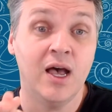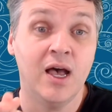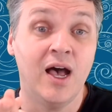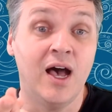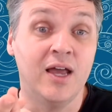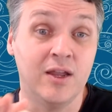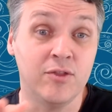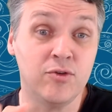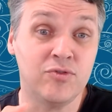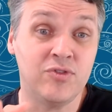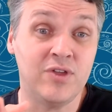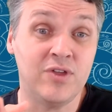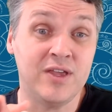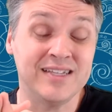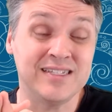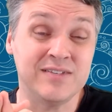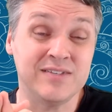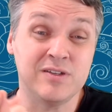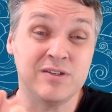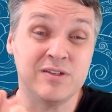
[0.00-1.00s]
Another thing
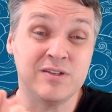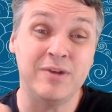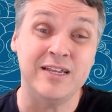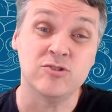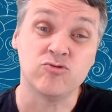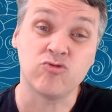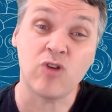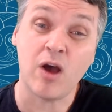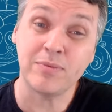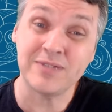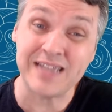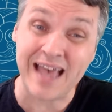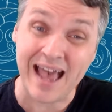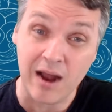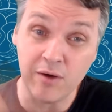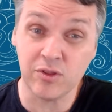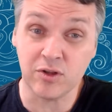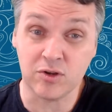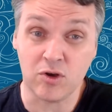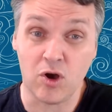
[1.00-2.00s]
is if somebody drops out
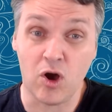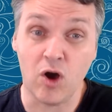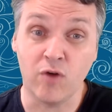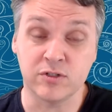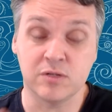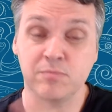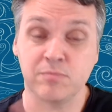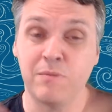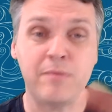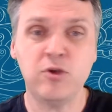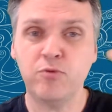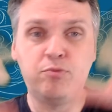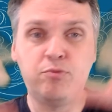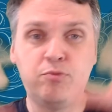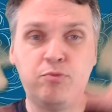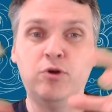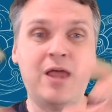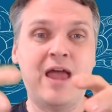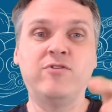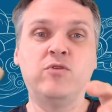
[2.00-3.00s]
of the call, maybe you
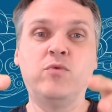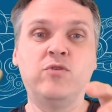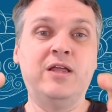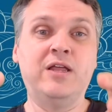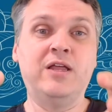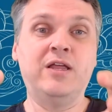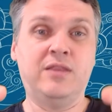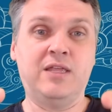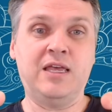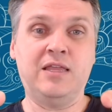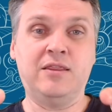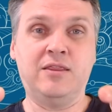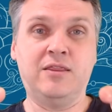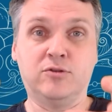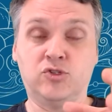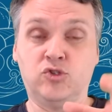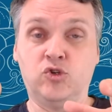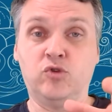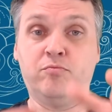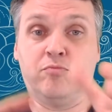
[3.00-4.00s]
put everyone in their
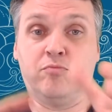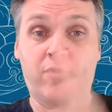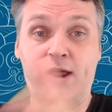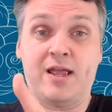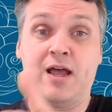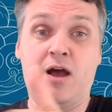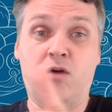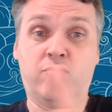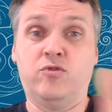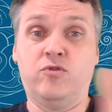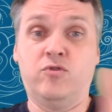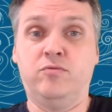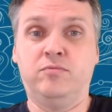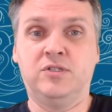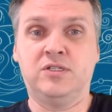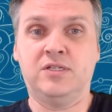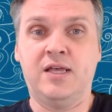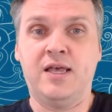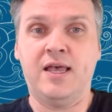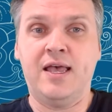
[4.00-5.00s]
Zoom breakout
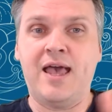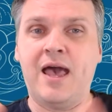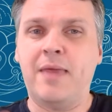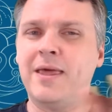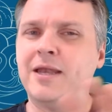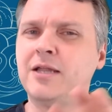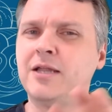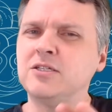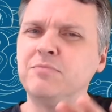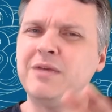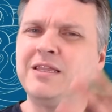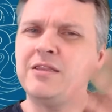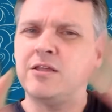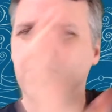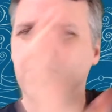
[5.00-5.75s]
rooms, and that doesn't mean that